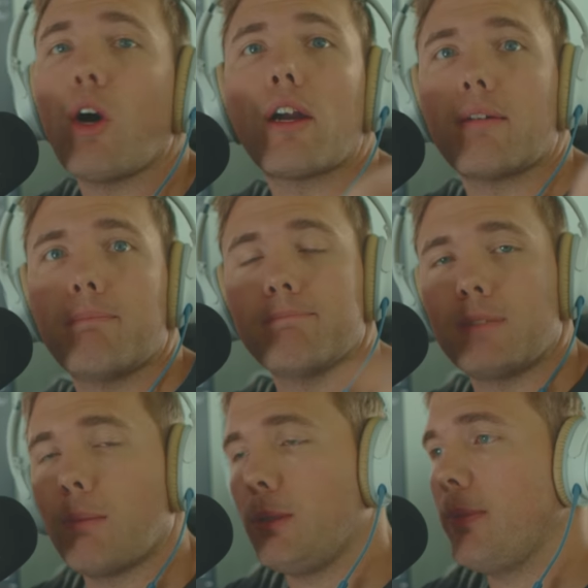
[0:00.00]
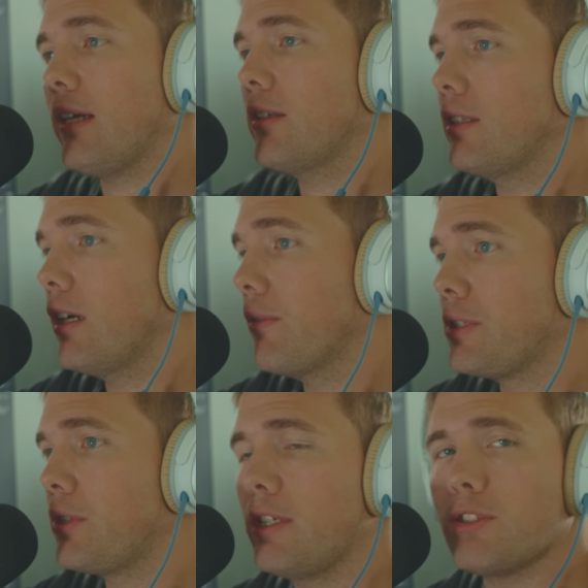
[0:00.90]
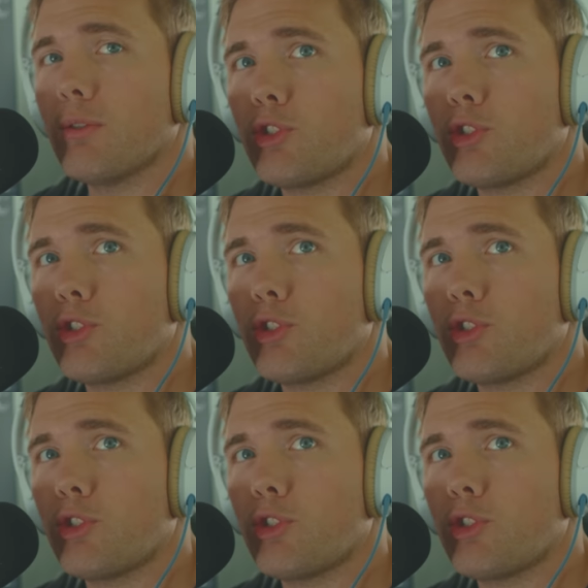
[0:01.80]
are coming back to the office. There is no